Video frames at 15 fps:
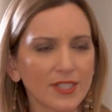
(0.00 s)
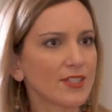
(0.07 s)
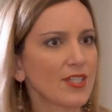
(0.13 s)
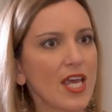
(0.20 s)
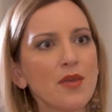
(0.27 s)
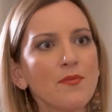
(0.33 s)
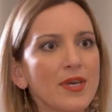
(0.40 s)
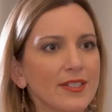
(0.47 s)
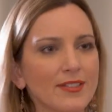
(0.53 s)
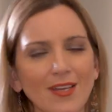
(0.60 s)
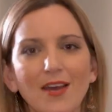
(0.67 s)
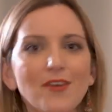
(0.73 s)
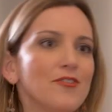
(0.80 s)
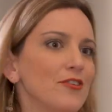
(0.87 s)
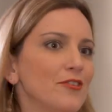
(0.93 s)
same as
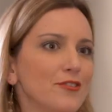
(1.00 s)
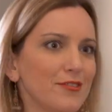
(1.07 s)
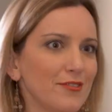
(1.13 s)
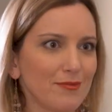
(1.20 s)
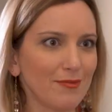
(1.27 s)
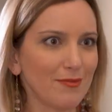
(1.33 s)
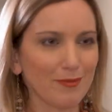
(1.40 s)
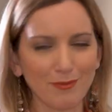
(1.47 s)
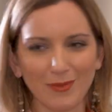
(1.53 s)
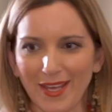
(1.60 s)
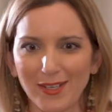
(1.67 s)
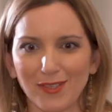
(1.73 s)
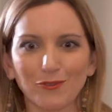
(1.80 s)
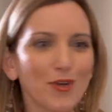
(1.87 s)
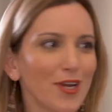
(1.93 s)
others,
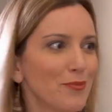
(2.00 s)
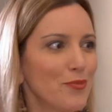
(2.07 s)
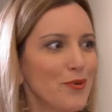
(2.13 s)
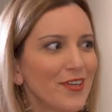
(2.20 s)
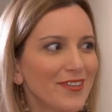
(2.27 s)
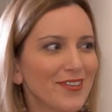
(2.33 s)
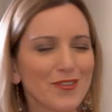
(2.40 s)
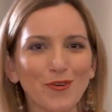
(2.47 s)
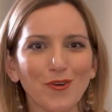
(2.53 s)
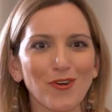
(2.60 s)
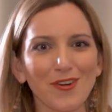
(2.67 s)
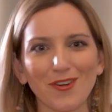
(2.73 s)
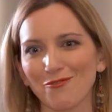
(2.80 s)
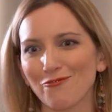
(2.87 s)
like Great Britain or